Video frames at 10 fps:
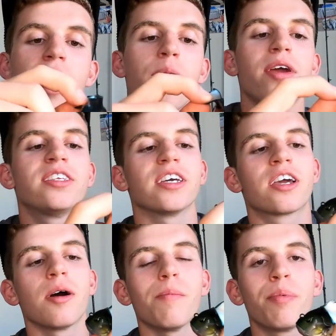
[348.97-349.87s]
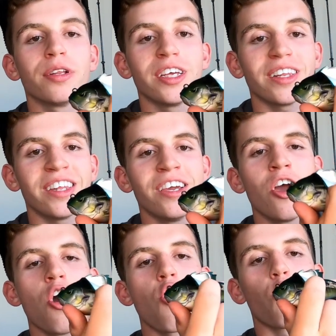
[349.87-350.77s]
and makes it
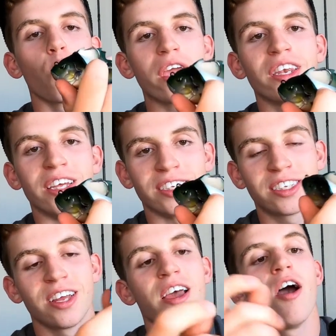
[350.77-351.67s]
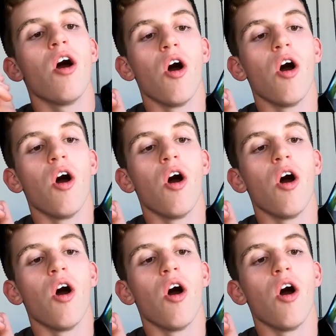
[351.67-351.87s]
completely weedless.